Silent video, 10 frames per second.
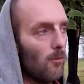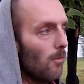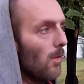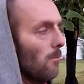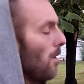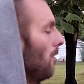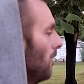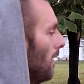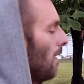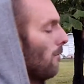the
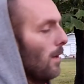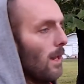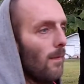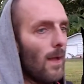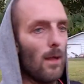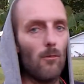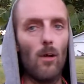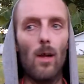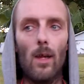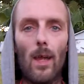motor that went in that
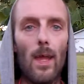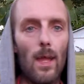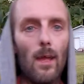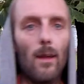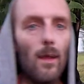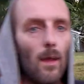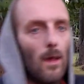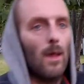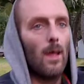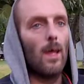truck, and
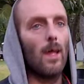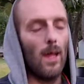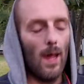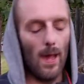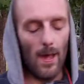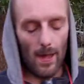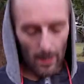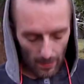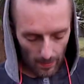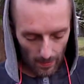it
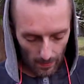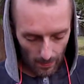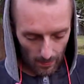had